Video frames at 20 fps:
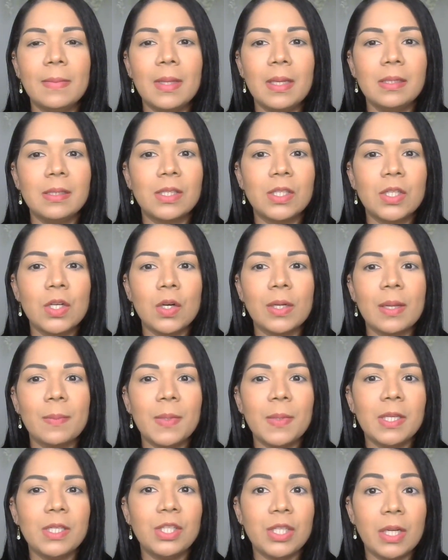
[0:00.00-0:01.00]
is going to
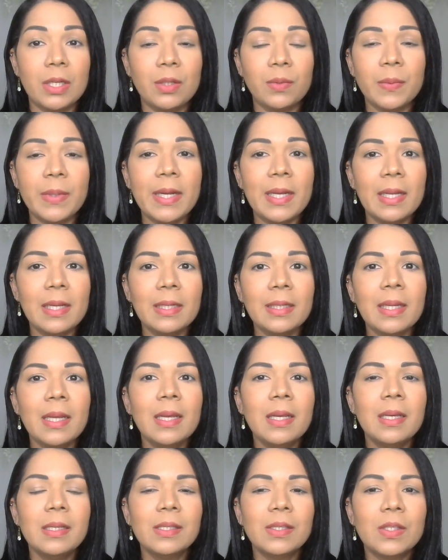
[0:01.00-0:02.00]
be generated.
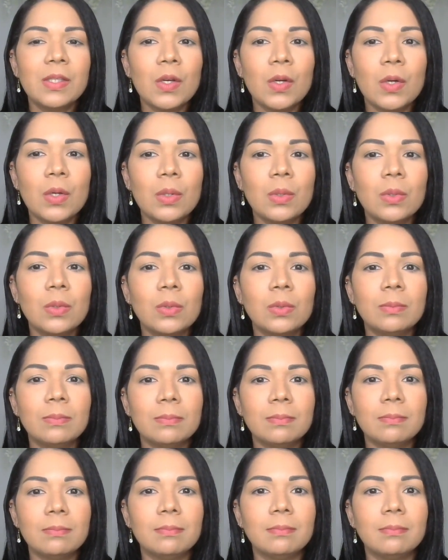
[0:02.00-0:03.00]

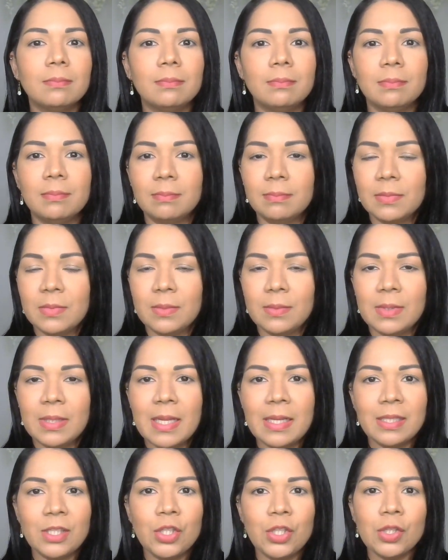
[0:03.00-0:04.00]
So
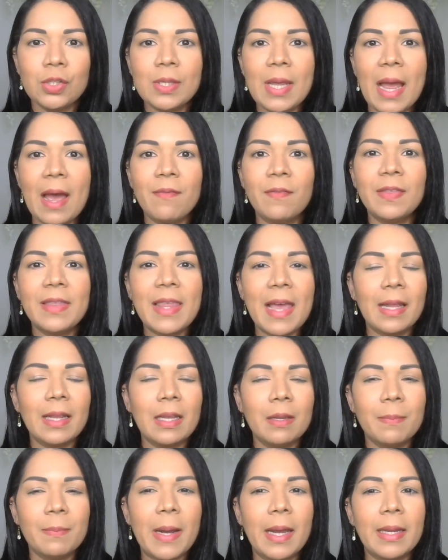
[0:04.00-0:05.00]
let's just have
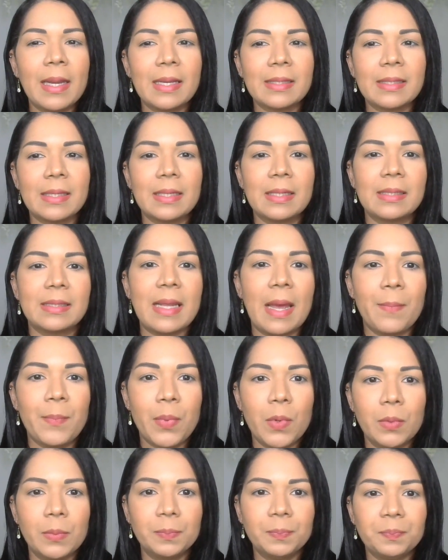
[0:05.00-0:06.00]
that in mind as an
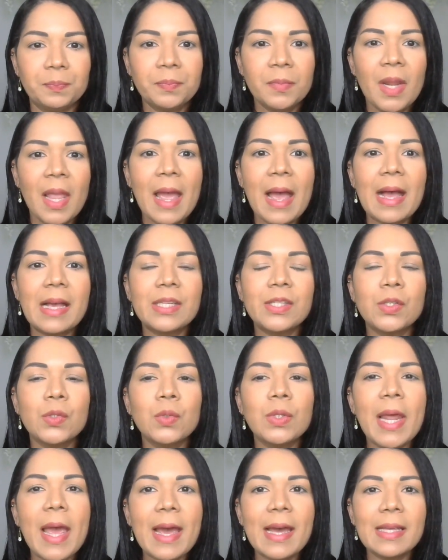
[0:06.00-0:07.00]
example. As
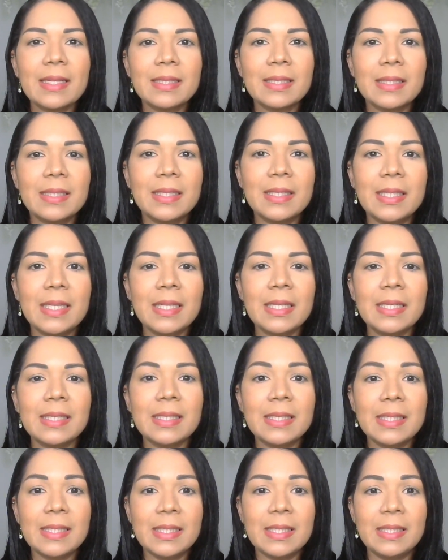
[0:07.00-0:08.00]
soon as
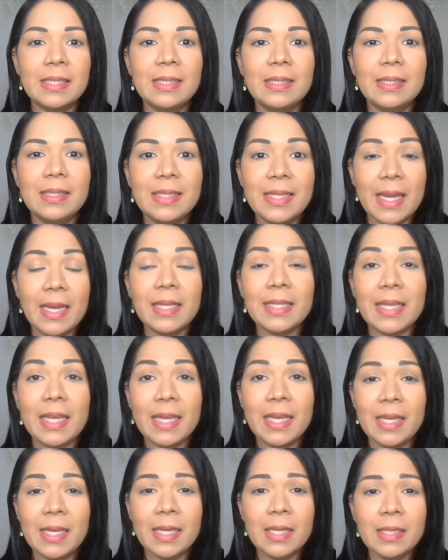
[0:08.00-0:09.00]
this date
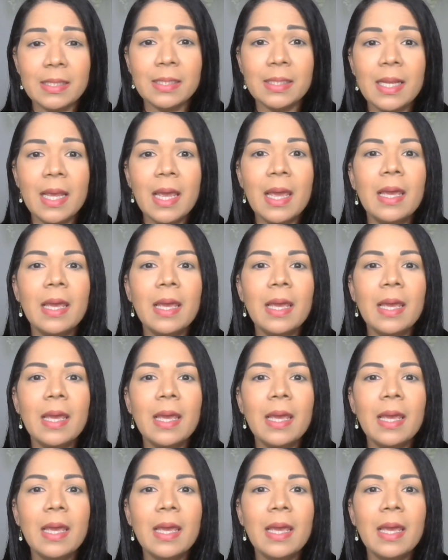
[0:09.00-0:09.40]
hits,